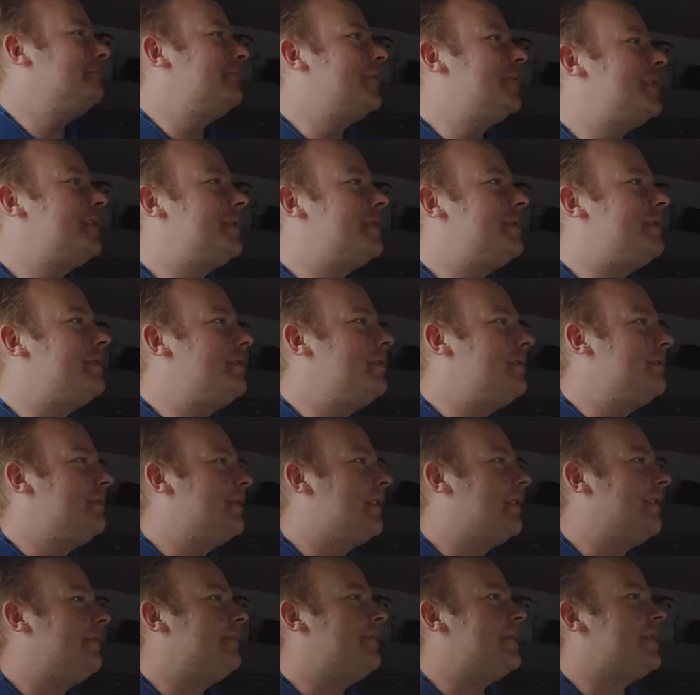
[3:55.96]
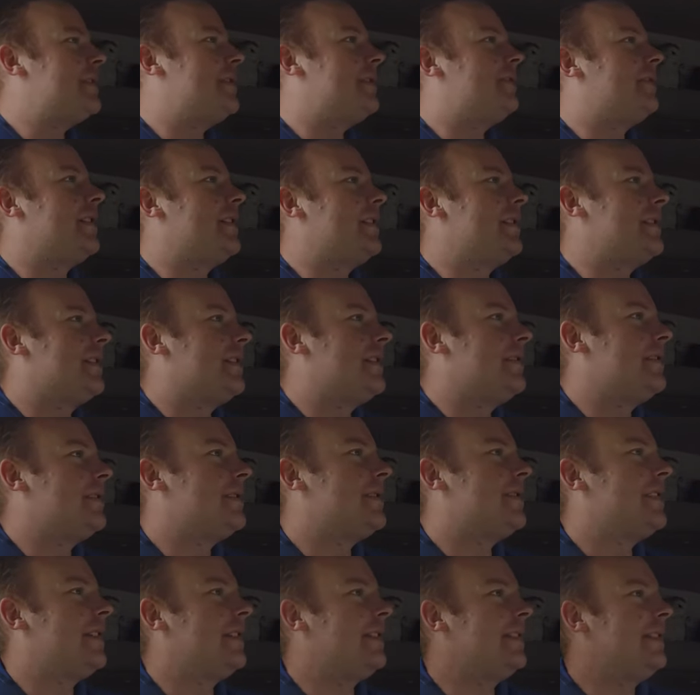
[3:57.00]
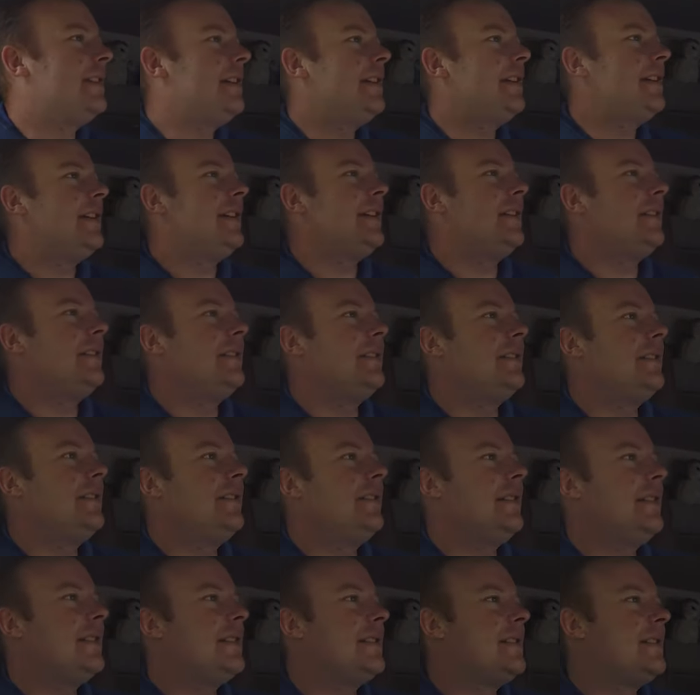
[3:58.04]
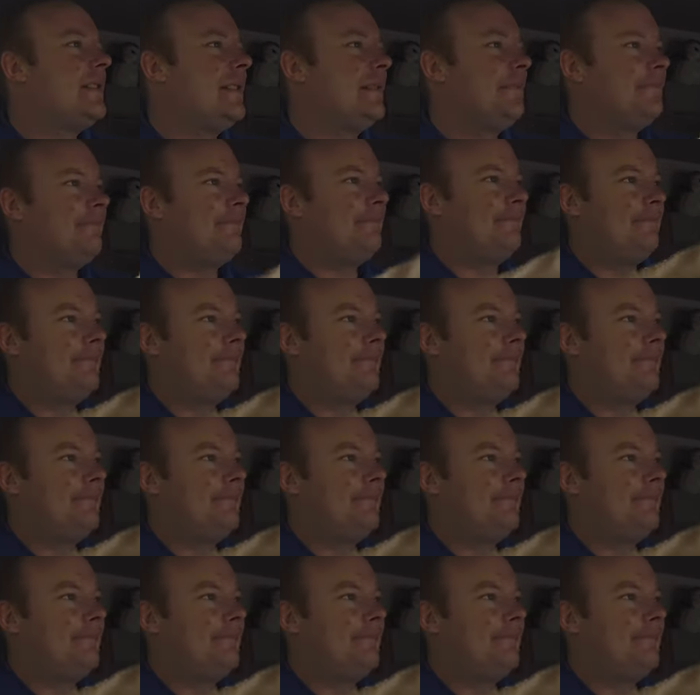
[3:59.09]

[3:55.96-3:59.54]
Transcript: Then right, turn left. goes down there. I can get up.